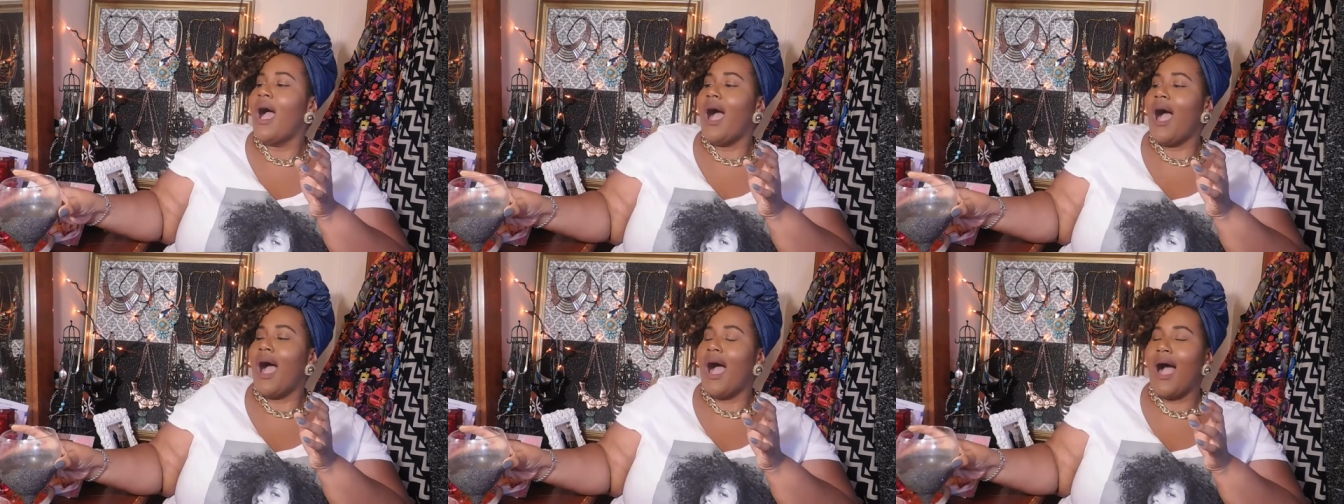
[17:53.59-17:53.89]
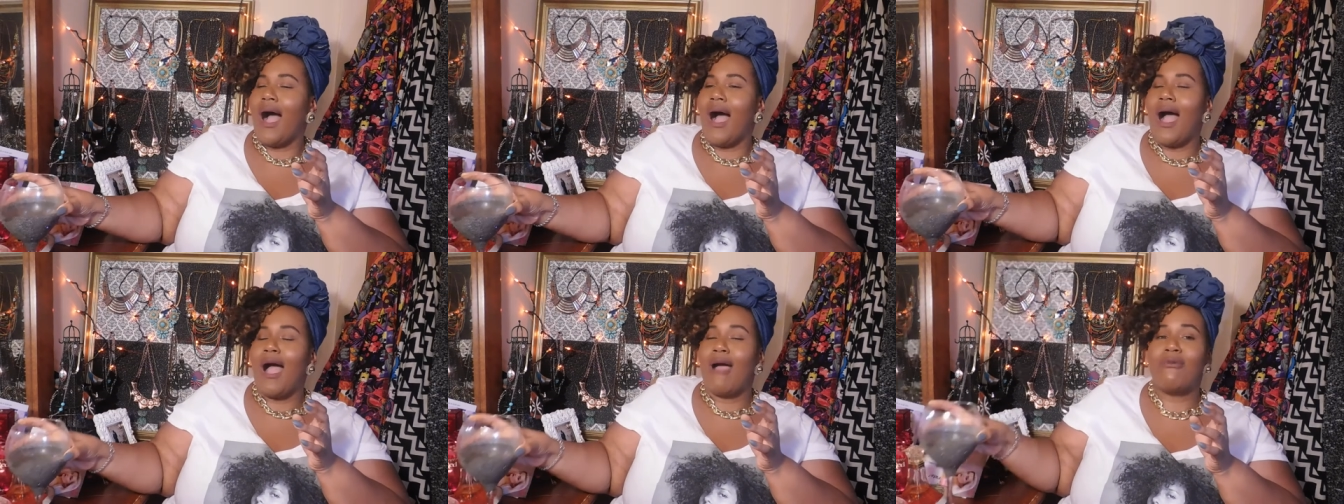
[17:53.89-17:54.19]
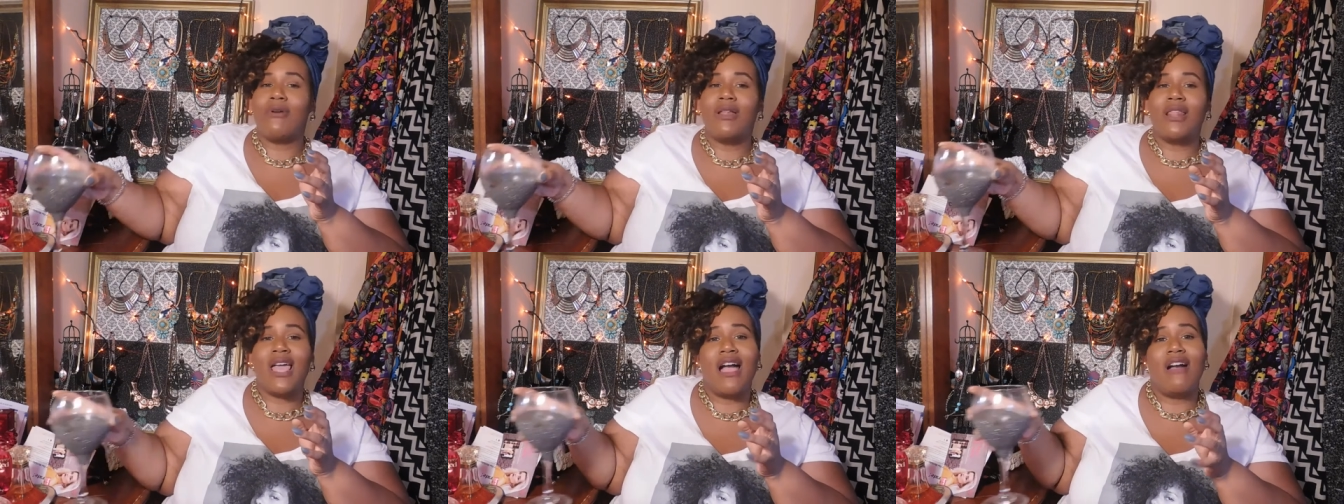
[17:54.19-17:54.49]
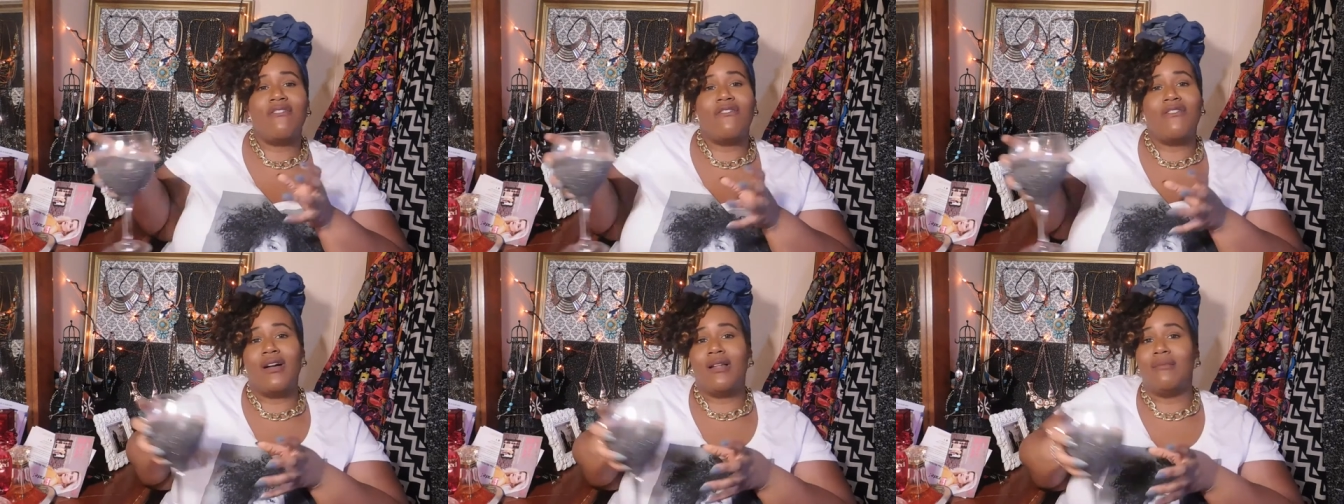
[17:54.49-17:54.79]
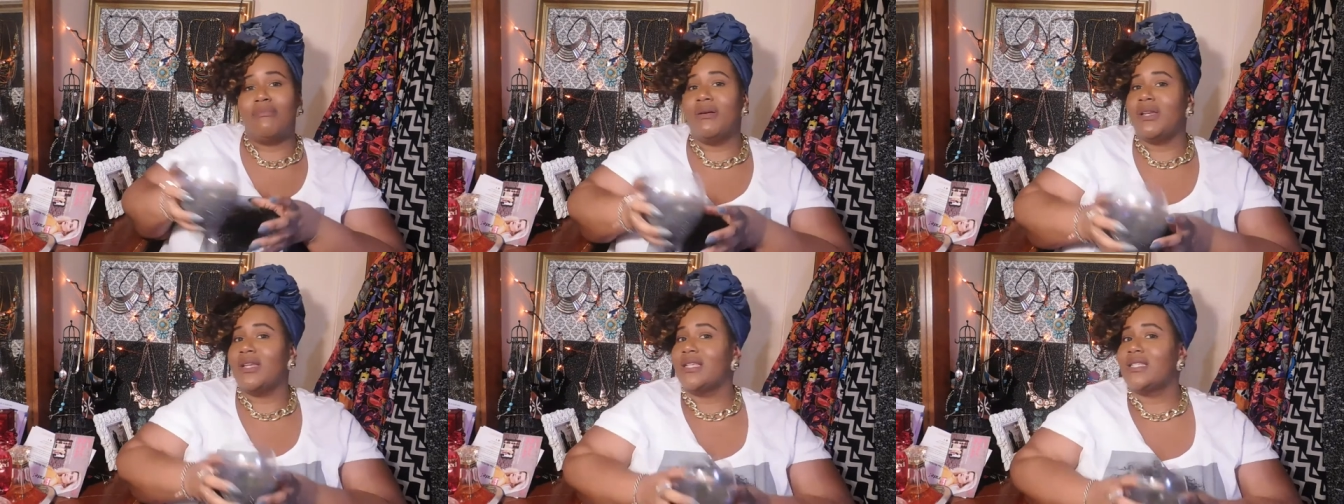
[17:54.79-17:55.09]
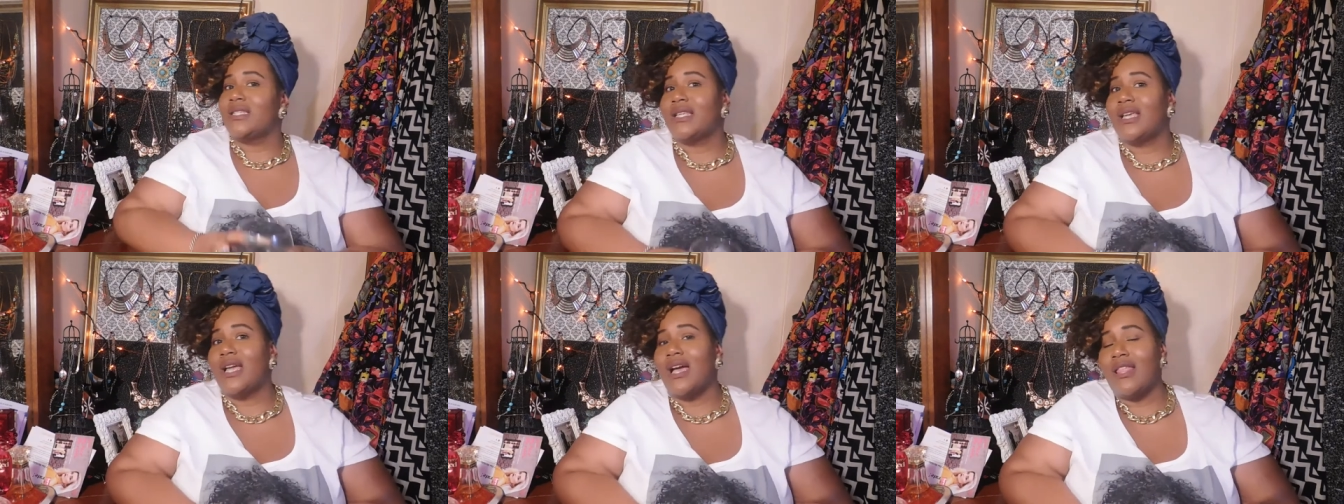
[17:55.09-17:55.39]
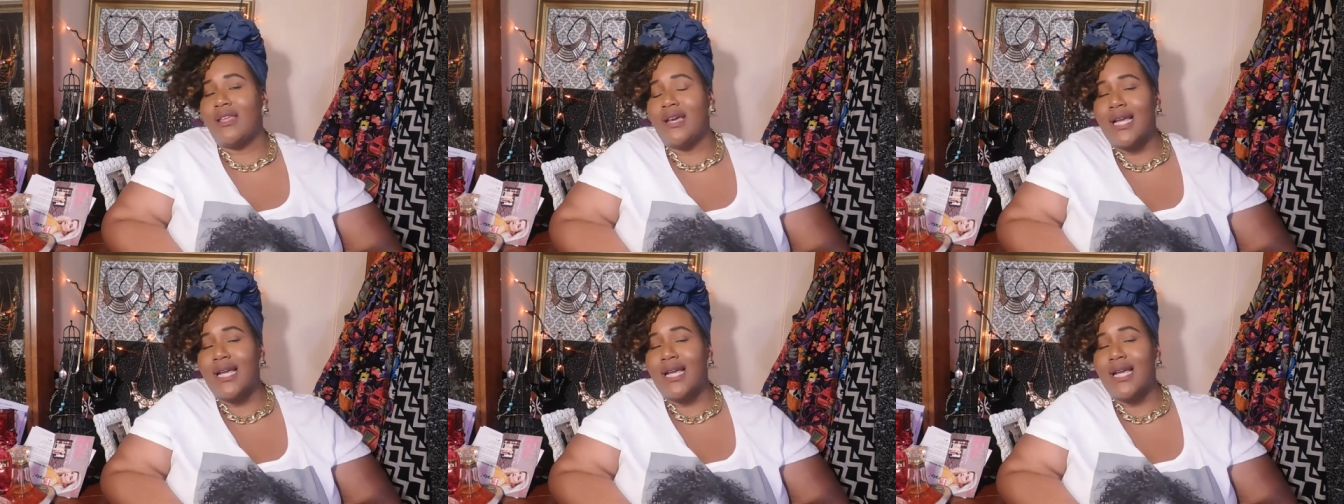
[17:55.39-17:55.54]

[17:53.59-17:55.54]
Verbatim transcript: uh, i really have fun putting this together